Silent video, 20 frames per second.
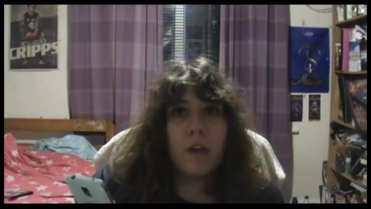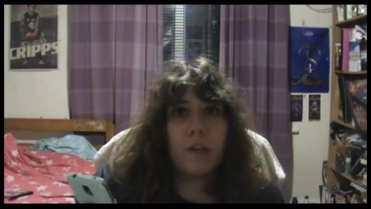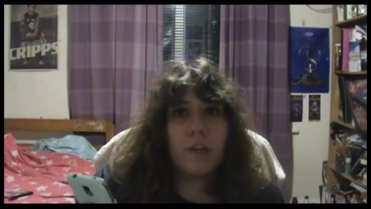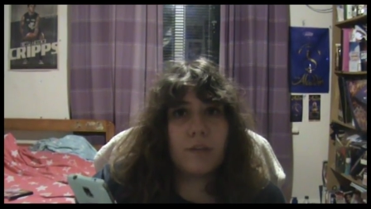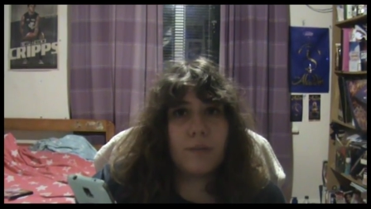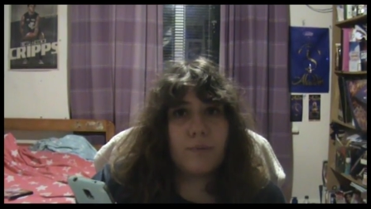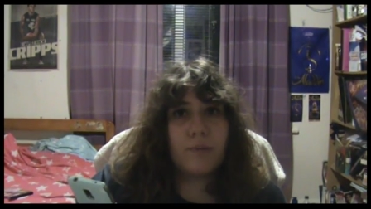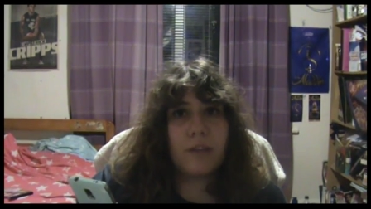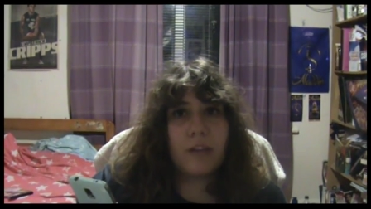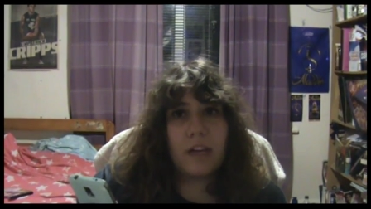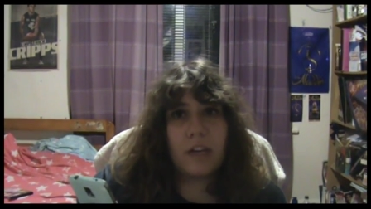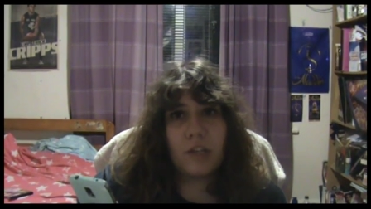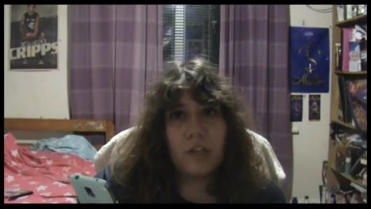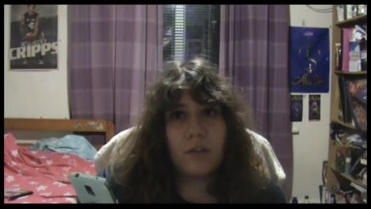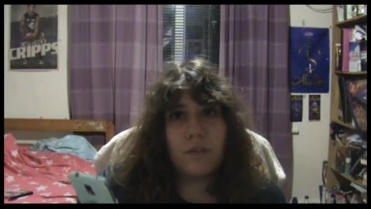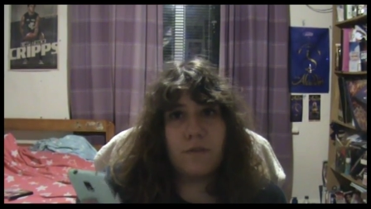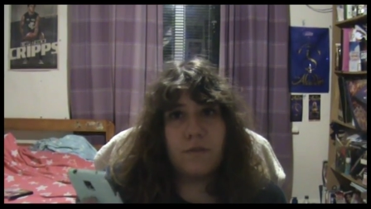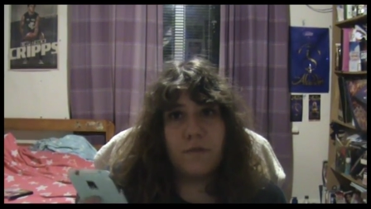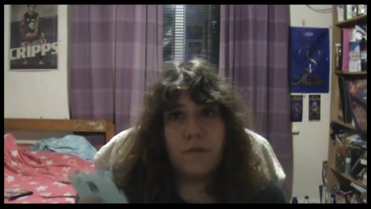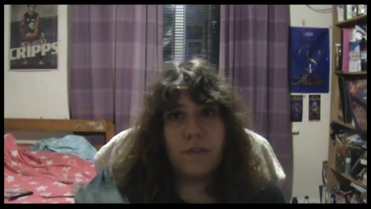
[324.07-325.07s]
So production
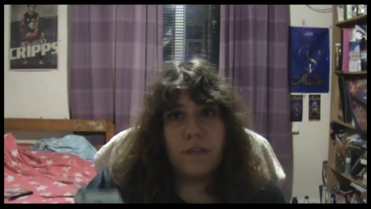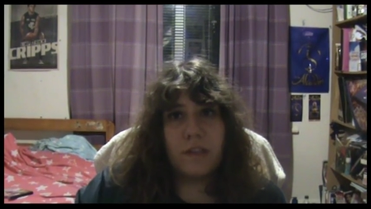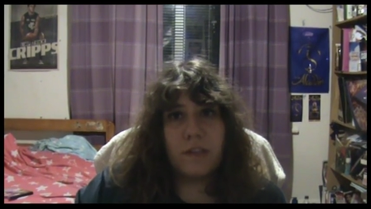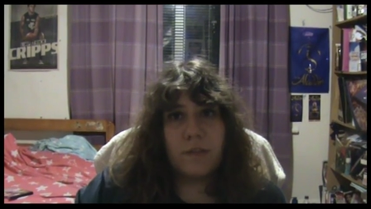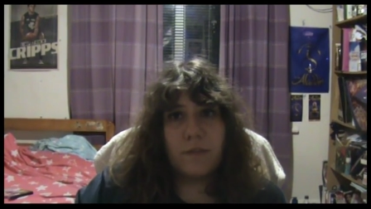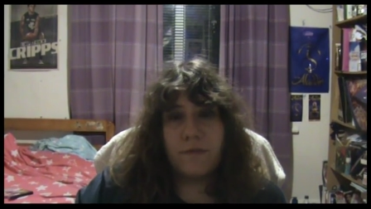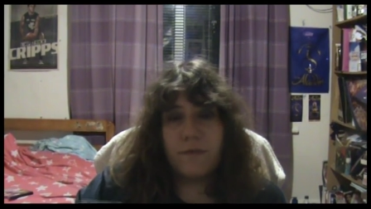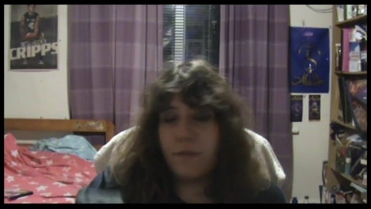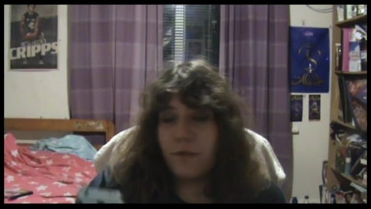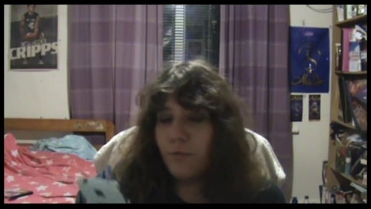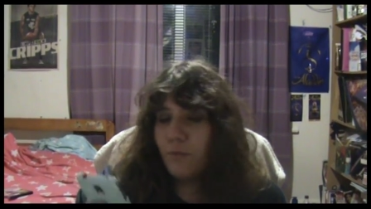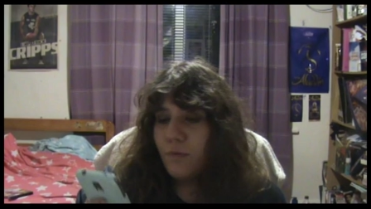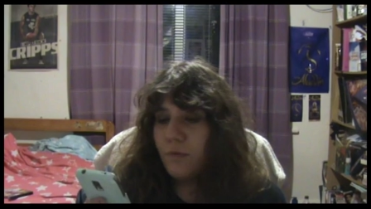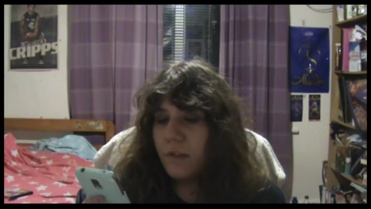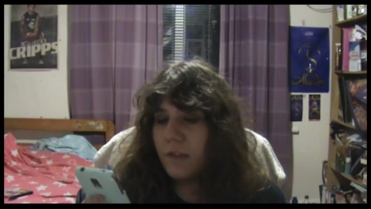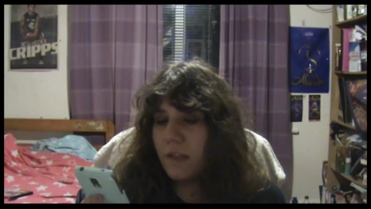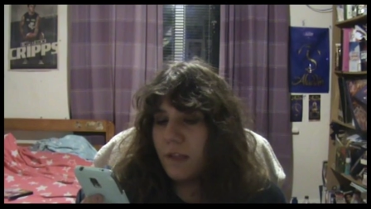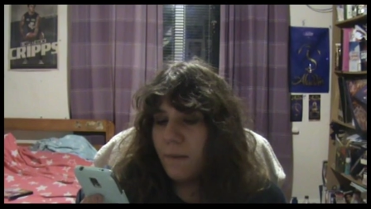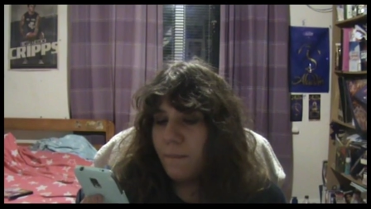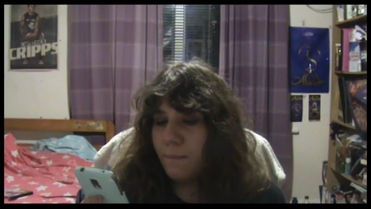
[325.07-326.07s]
of this film
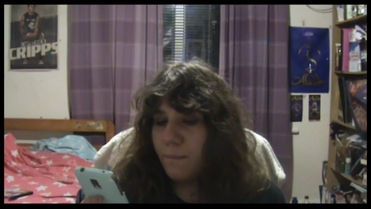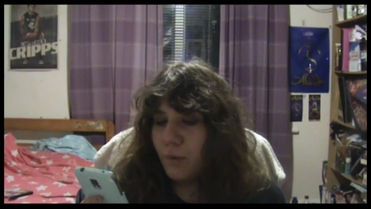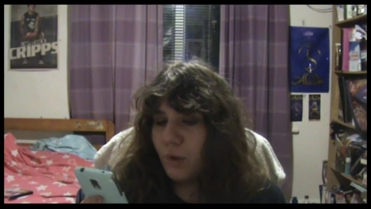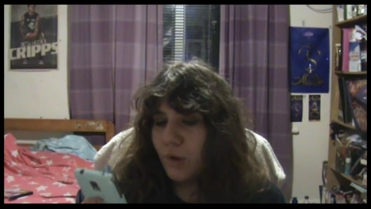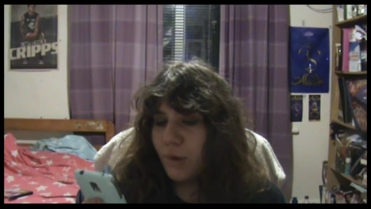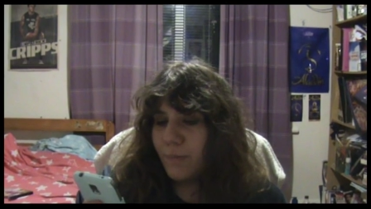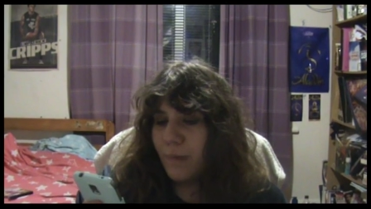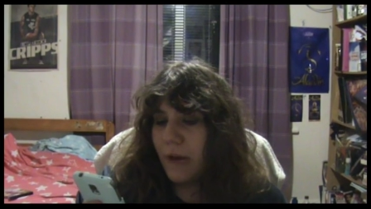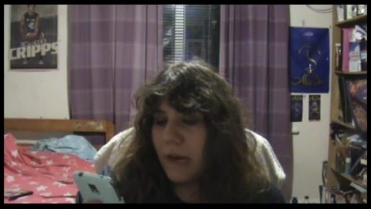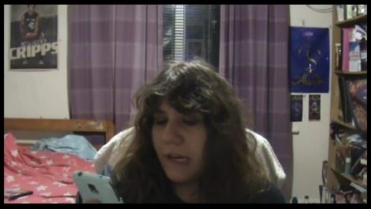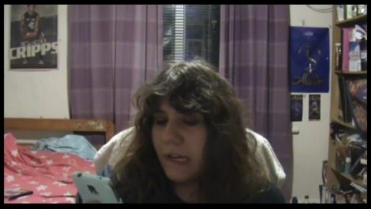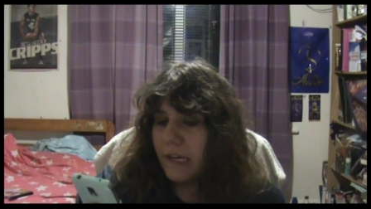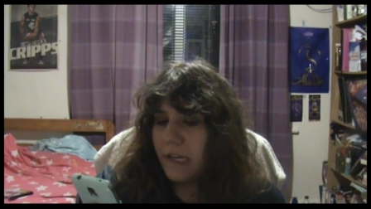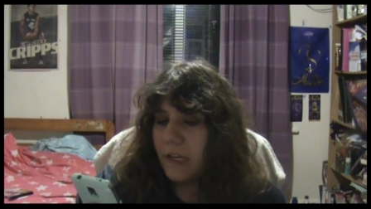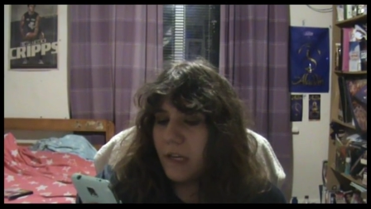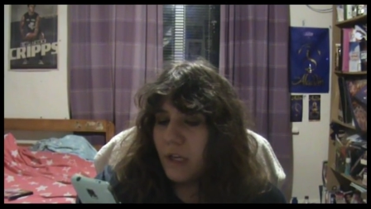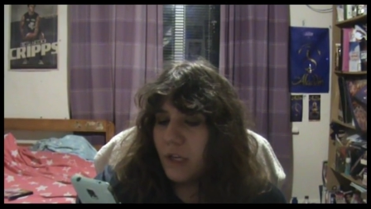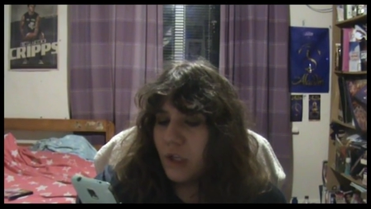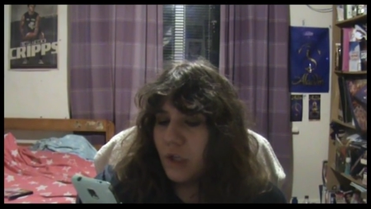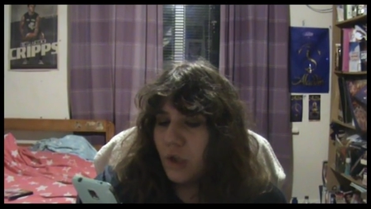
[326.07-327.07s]
was um, pushed back a
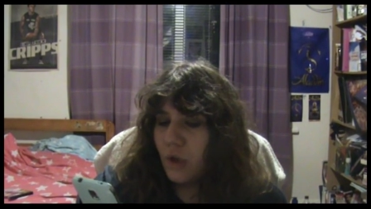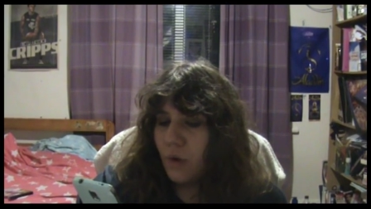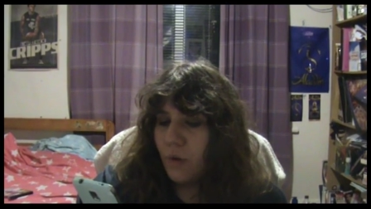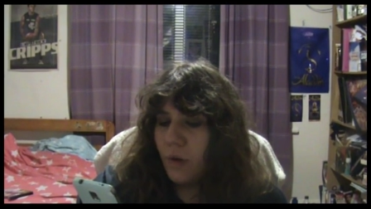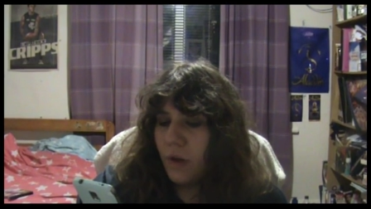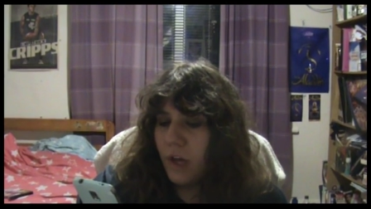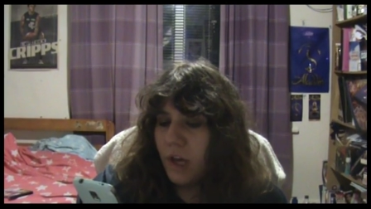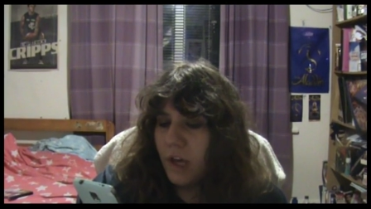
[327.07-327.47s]
year, so